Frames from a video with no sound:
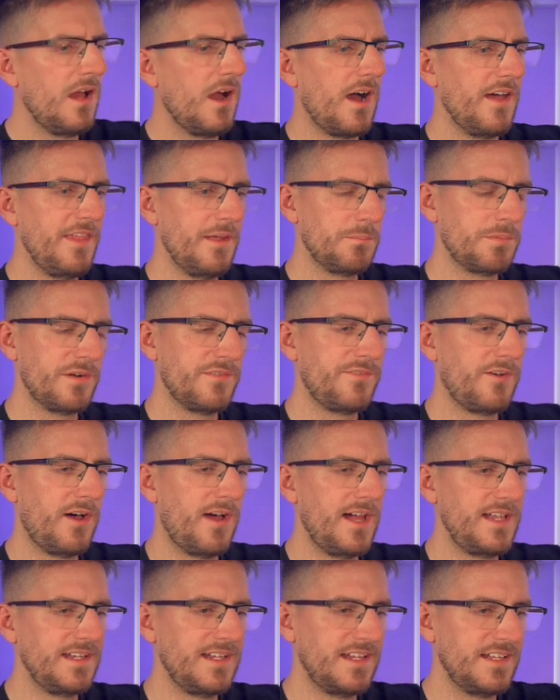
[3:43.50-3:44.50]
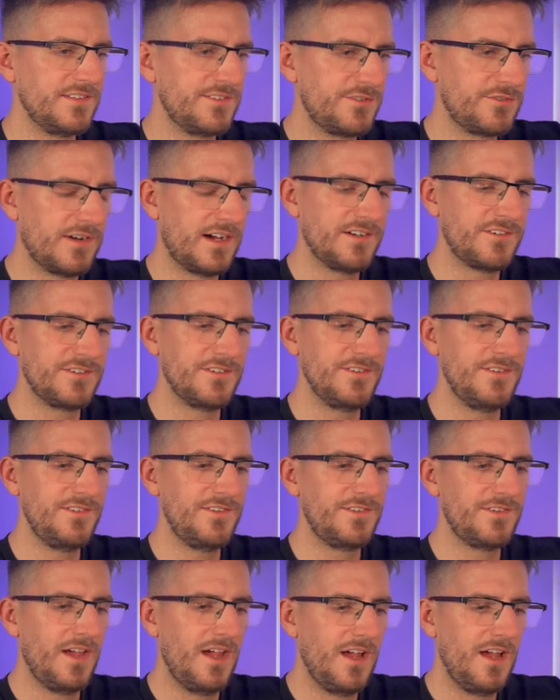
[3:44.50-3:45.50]
I then provide
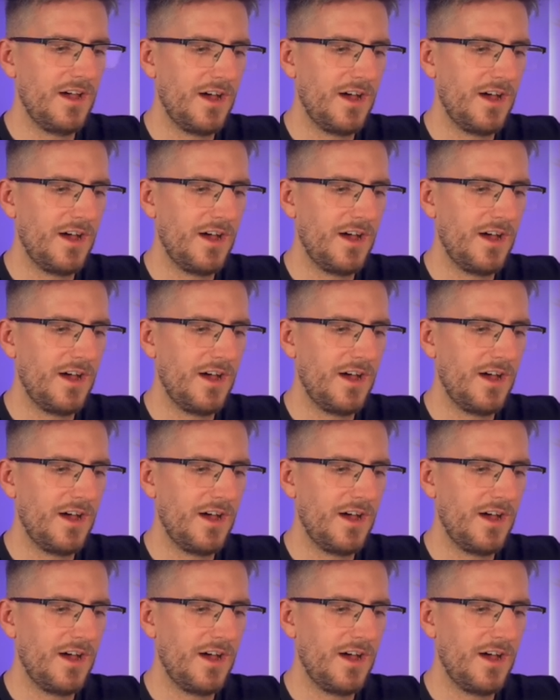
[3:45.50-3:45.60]
instructions.